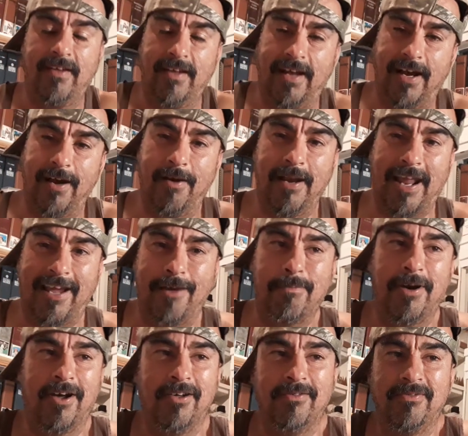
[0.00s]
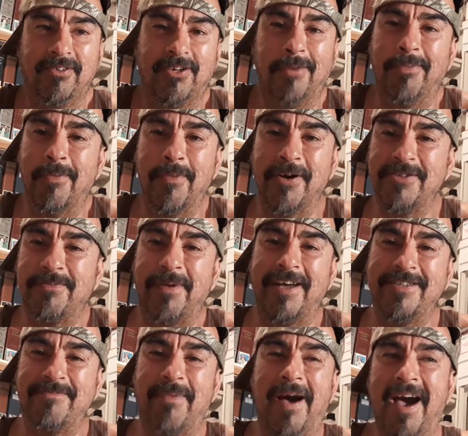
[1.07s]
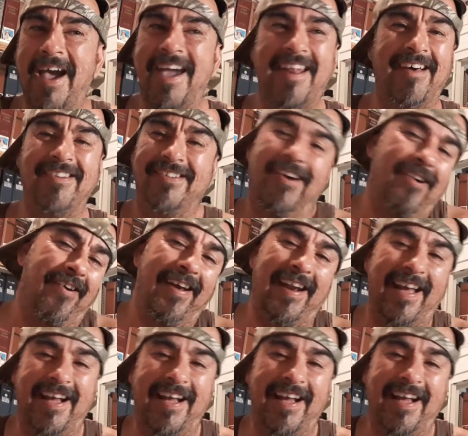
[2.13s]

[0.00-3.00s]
Like about a couple months passed by, and I was all right.